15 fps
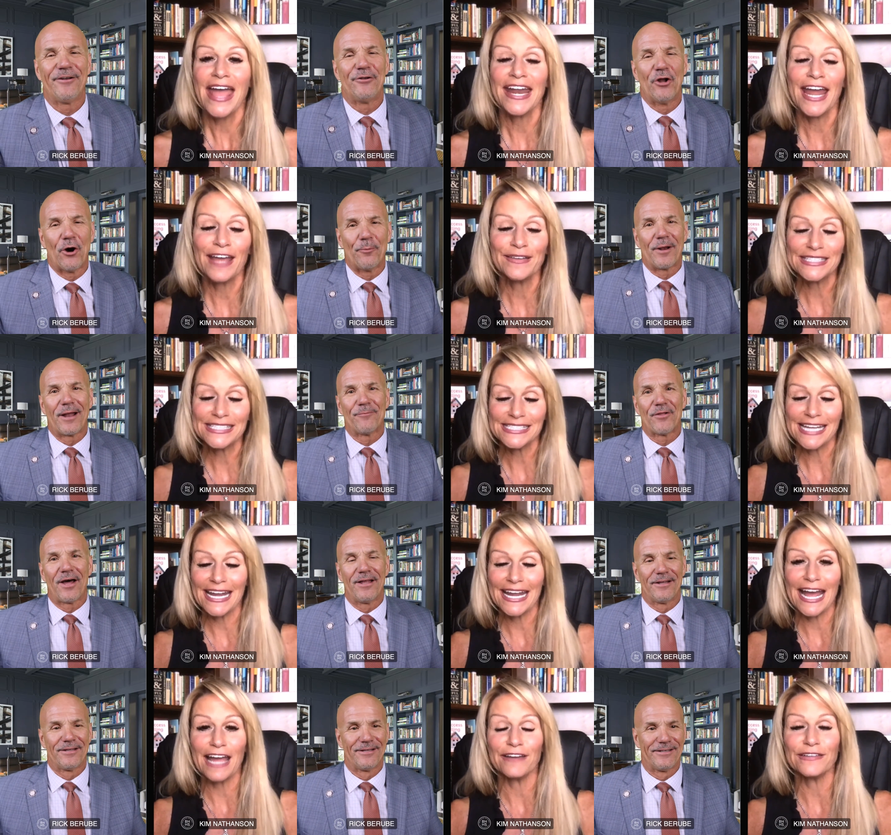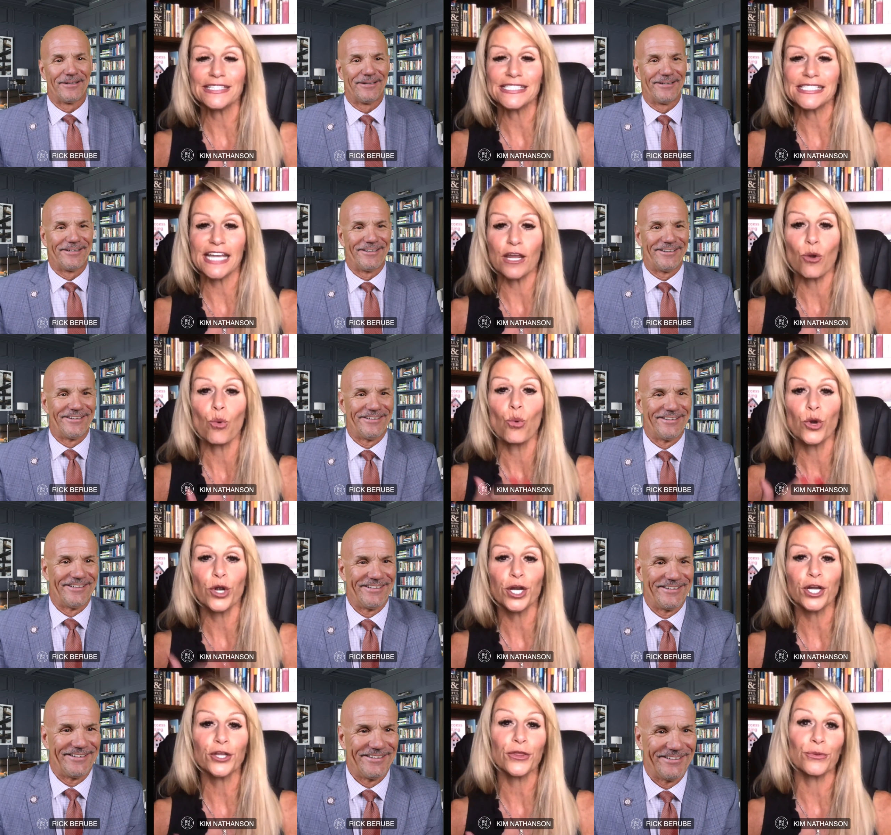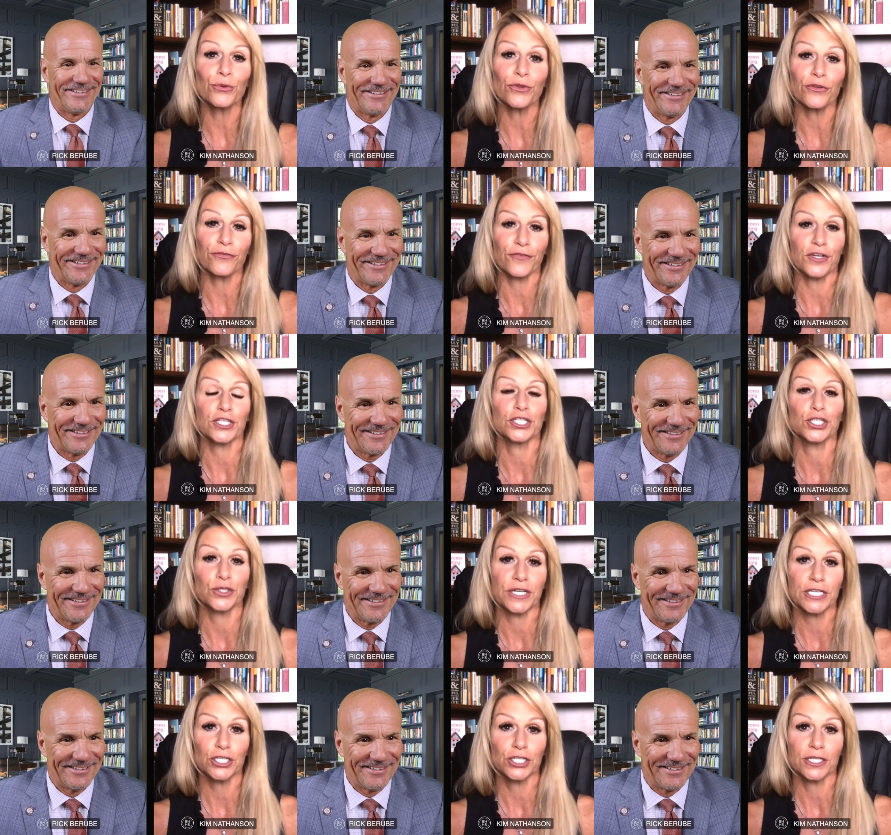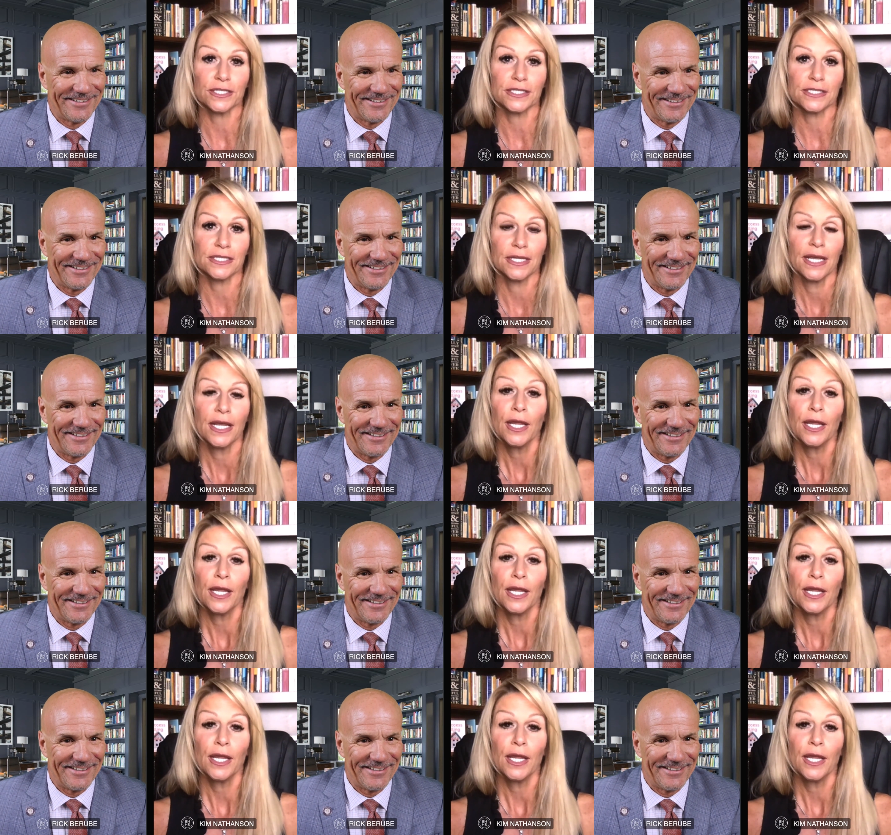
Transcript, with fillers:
Speaker 1: And no, I but, would
Speaker 2: say I would say work through the frustrations.